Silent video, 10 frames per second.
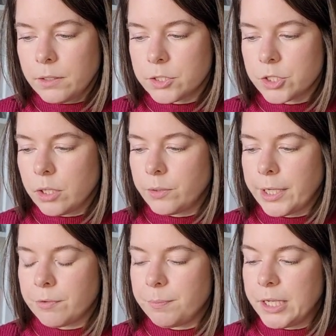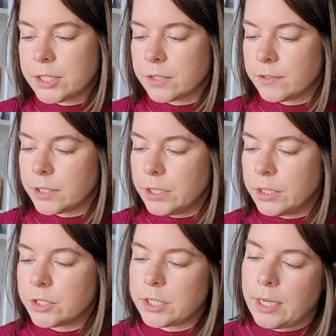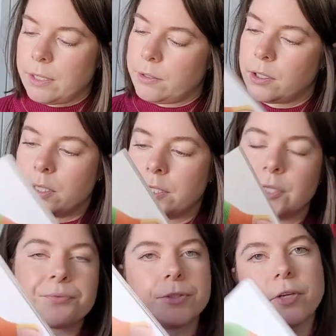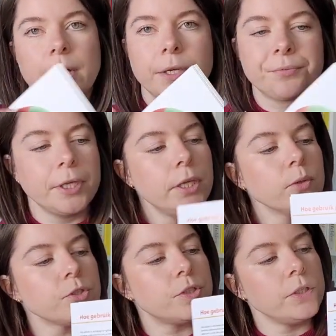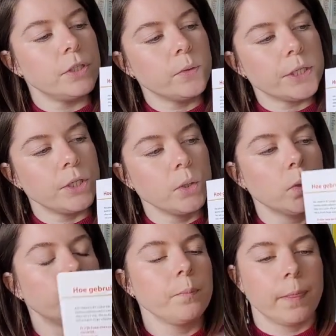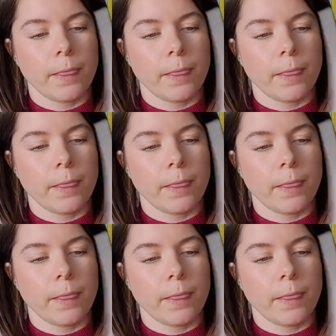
So they have basic techniques and different kind of heels that you can do.